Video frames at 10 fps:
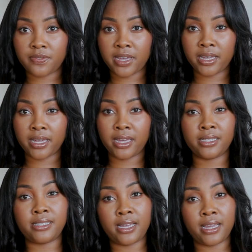
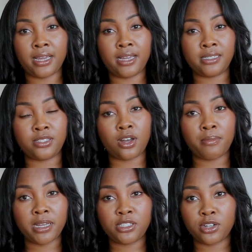Vegas and
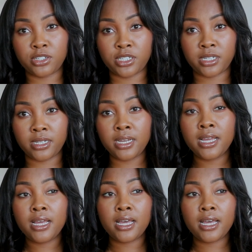saw my surgeon